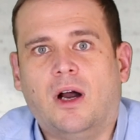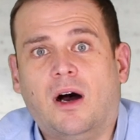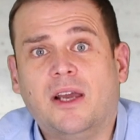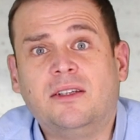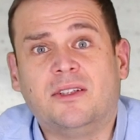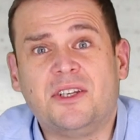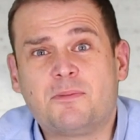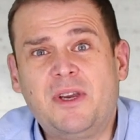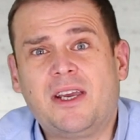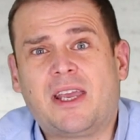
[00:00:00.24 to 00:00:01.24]
Hi,
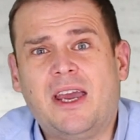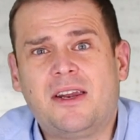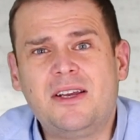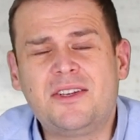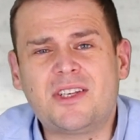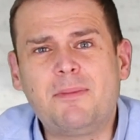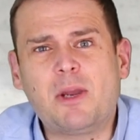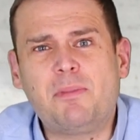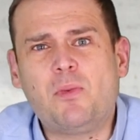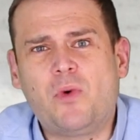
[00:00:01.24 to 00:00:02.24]
it's me again, and something
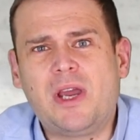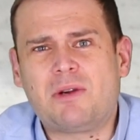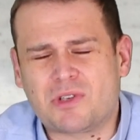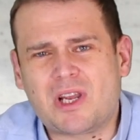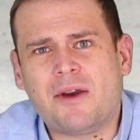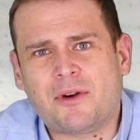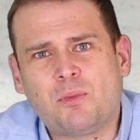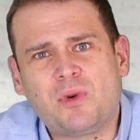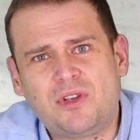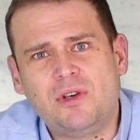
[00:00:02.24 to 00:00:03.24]
a bit weird was going
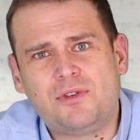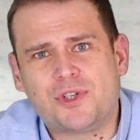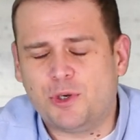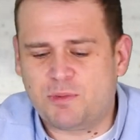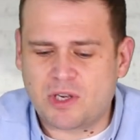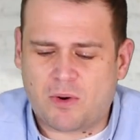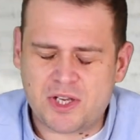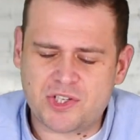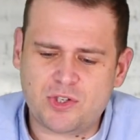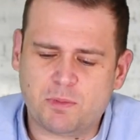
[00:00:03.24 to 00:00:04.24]
on with YouTube, so I
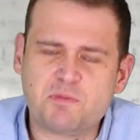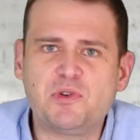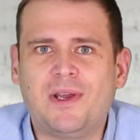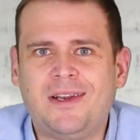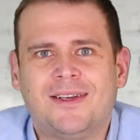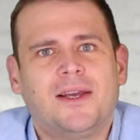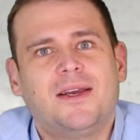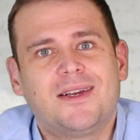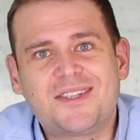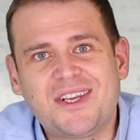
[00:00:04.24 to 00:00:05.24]
stopped putting
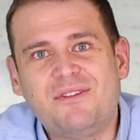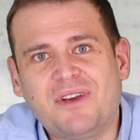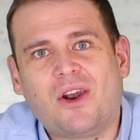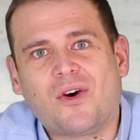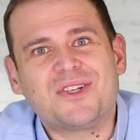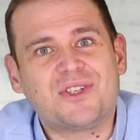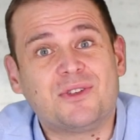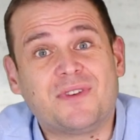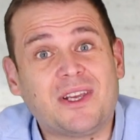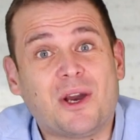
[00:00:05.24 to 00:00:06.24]
TV
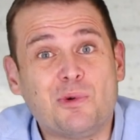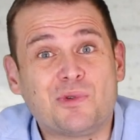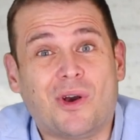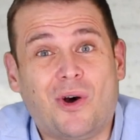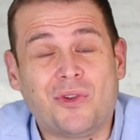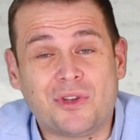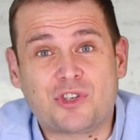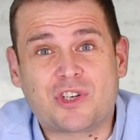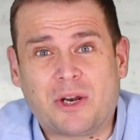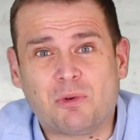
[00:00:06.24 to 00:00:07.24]
license videos on
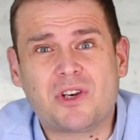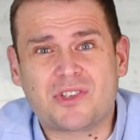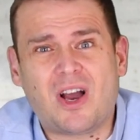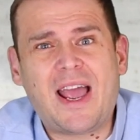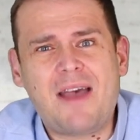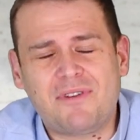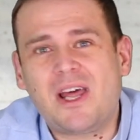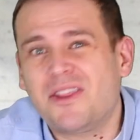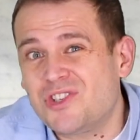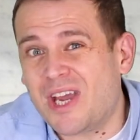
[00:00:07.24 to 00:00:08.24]
this channel, because I have
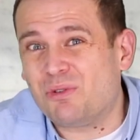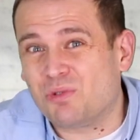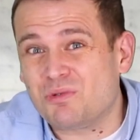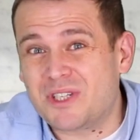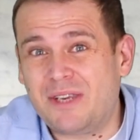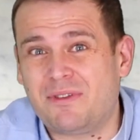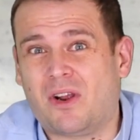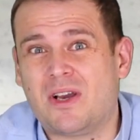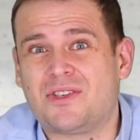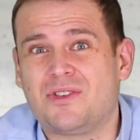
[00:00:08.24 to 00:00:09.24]
another channel called TV
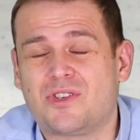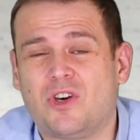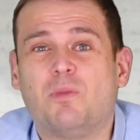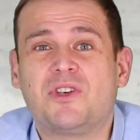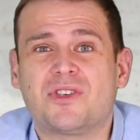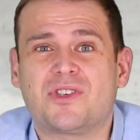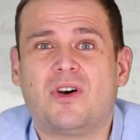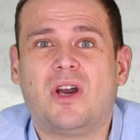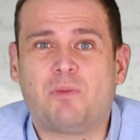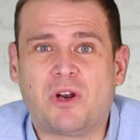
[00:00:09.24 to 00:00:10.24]
License Stop, which I
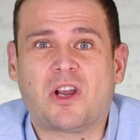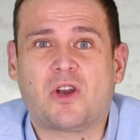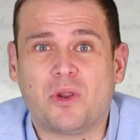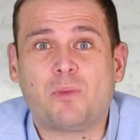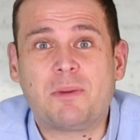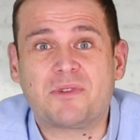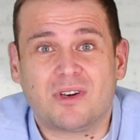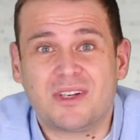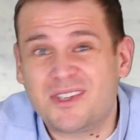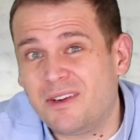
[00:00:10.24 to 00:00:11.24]
started when I got the
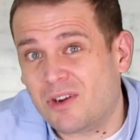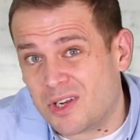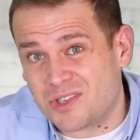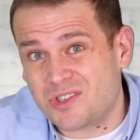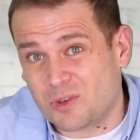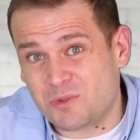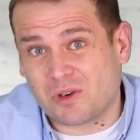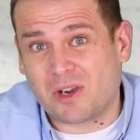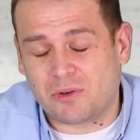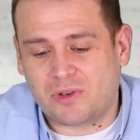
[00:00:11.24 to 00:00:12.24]
website
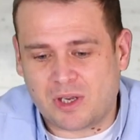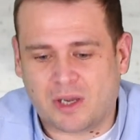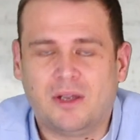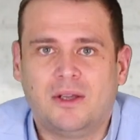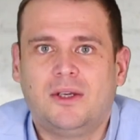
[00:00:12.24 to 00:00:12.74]
tvlicensestop.co.uk,